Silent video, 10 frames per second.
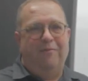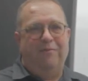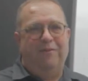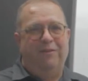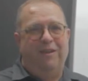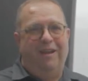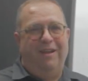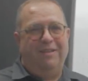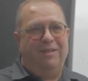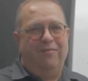after
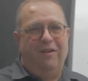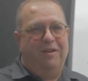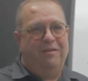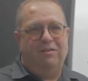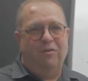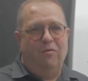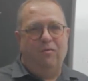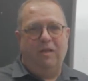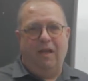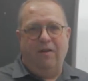the 7 years you
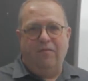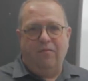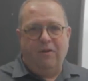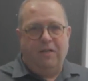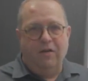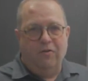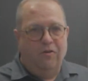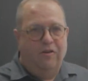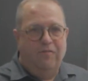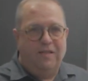already have a return
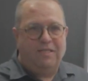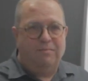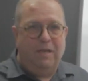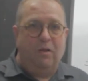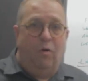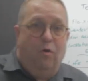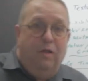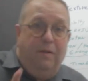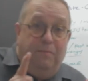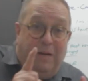on investment
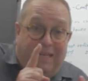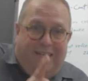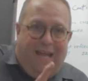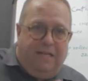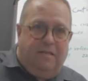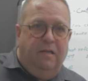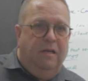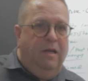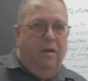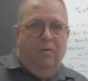only by that.
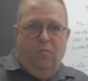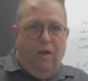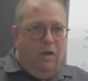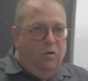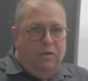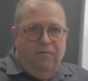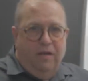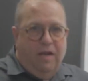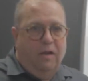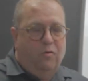We are not
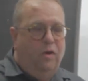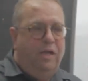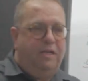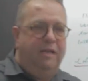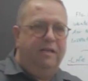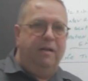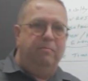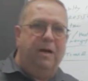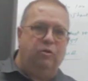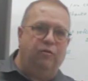even calculating the
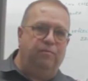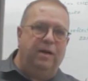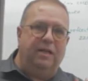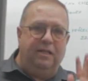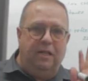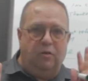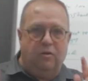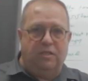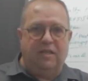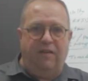amount of money that
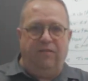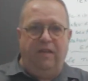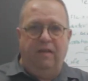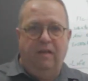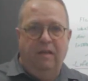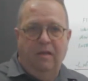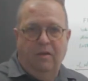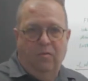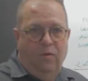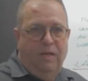you're saving
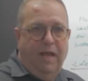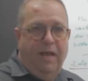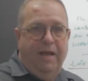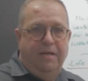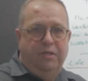with the